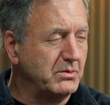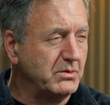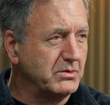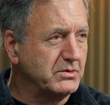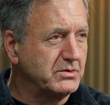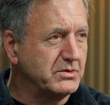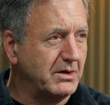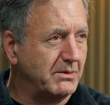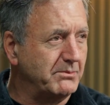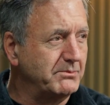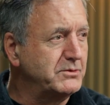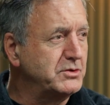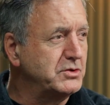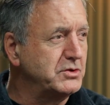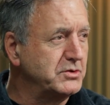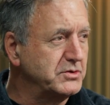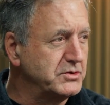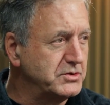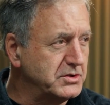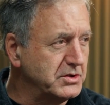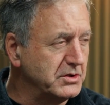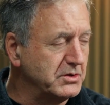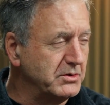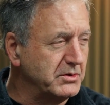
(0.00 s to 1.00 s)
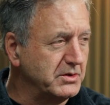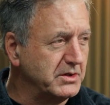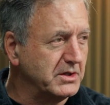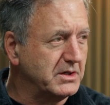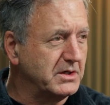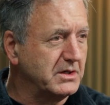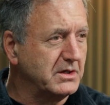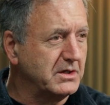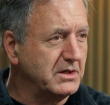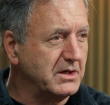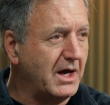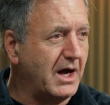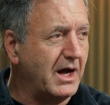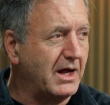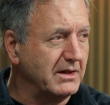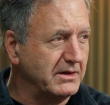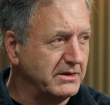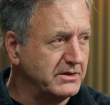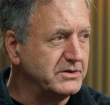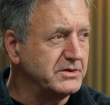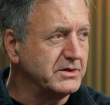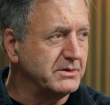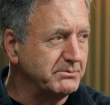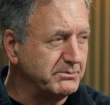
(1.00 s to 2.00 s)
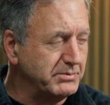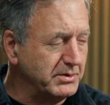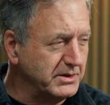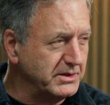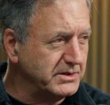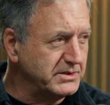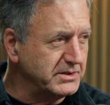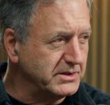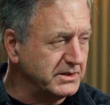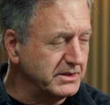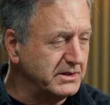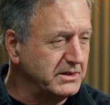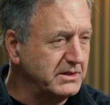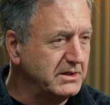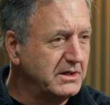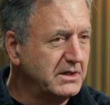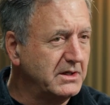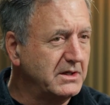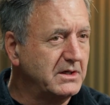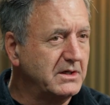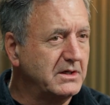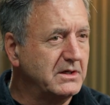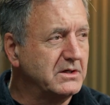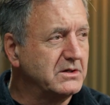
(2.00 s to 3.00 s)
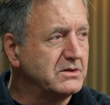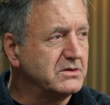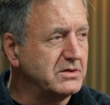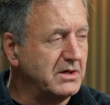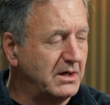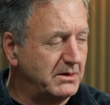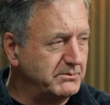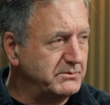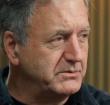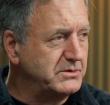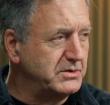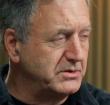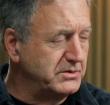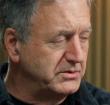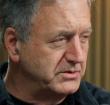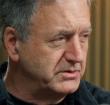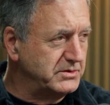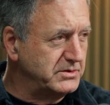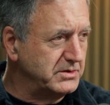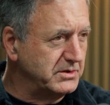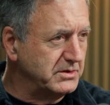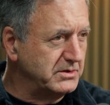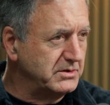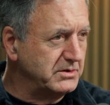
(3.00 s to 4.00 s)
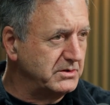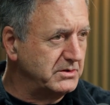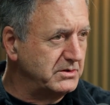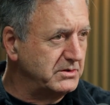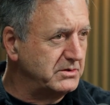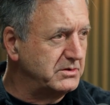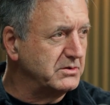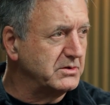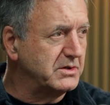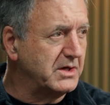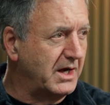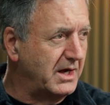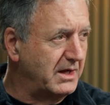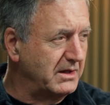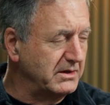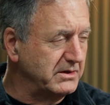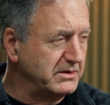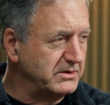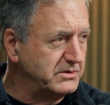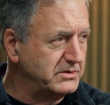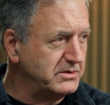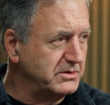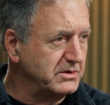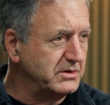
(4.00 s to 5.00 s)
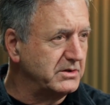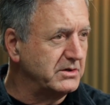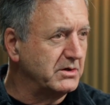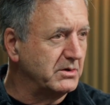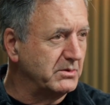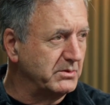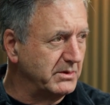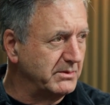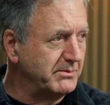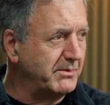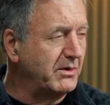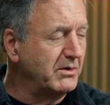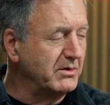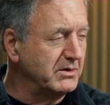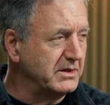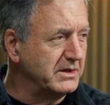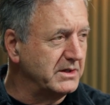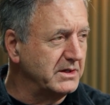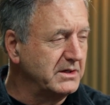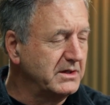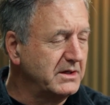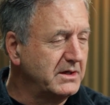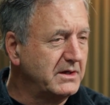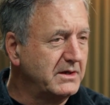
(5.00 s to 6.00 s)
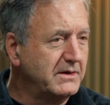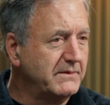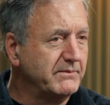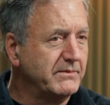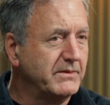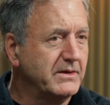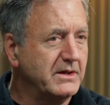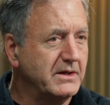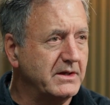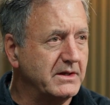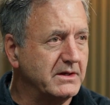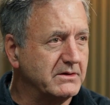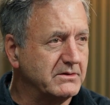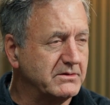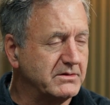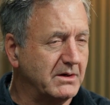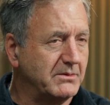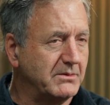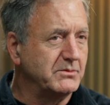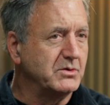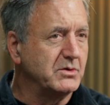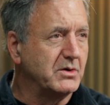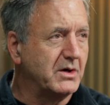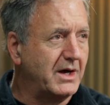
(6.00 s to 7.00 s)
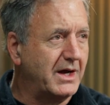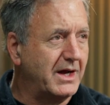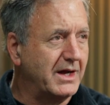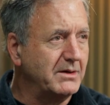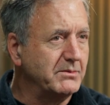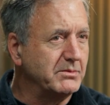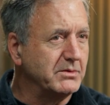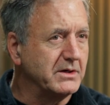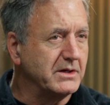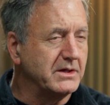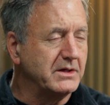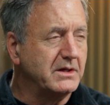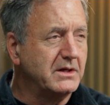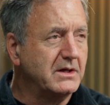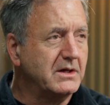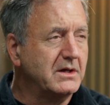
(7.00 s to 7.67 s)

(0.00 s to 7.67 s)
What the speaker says: some choose to go to college in person, some choose to do college, remotely, and some a hybrid.